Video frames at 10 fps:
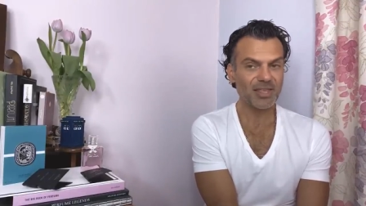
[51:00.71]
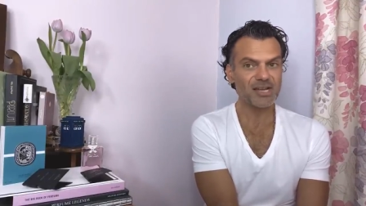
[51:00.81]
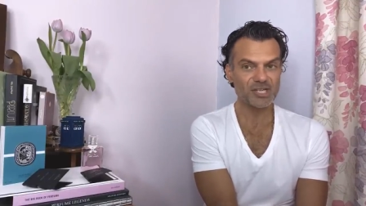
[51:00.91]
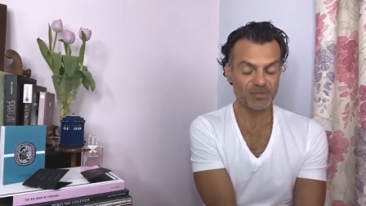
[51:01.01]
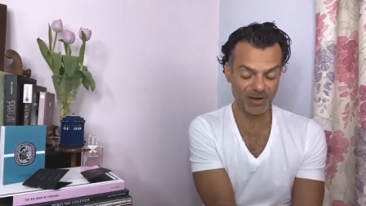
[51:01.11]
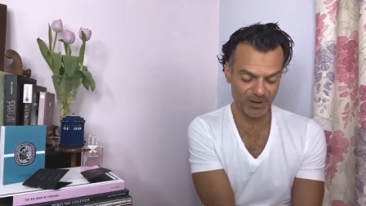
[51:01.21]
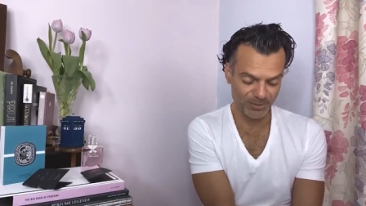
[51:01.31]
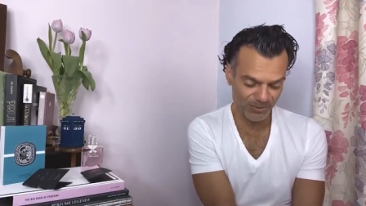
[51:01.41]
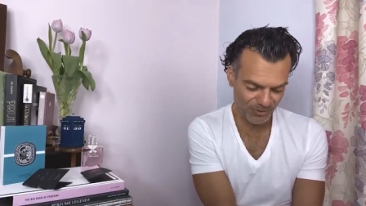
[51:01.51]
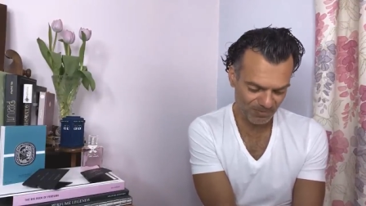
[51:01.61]
"There She
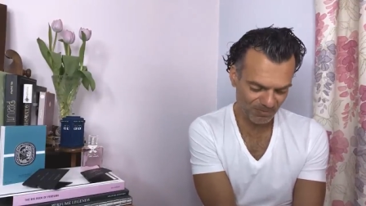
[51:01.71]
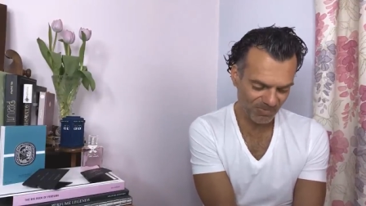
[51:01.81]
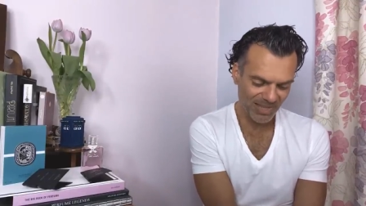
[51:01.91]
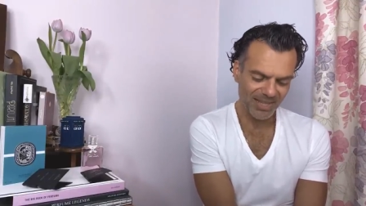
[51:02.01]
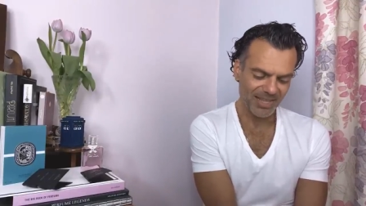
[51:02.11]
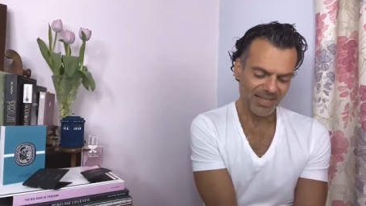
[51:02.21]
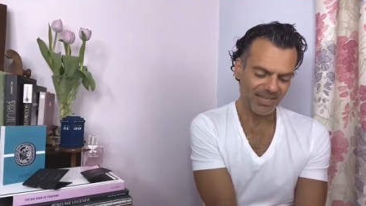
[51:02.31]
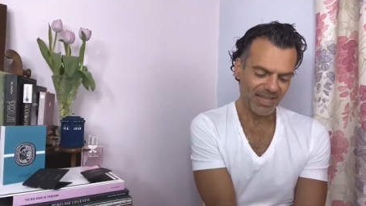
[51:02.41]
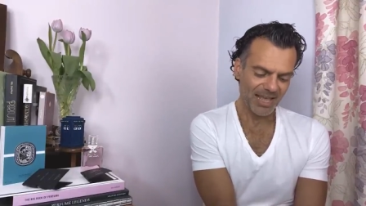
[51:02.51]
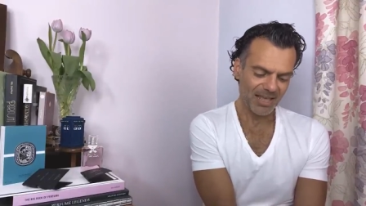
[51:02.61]
Blows."
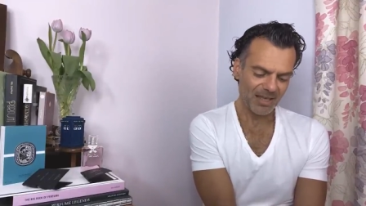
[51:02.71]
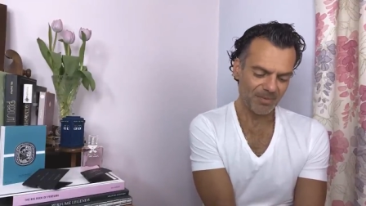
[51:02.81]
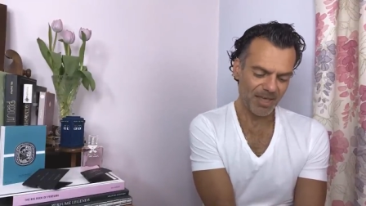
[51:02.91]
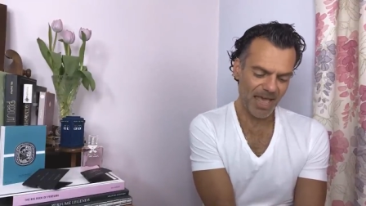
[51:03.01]
Um,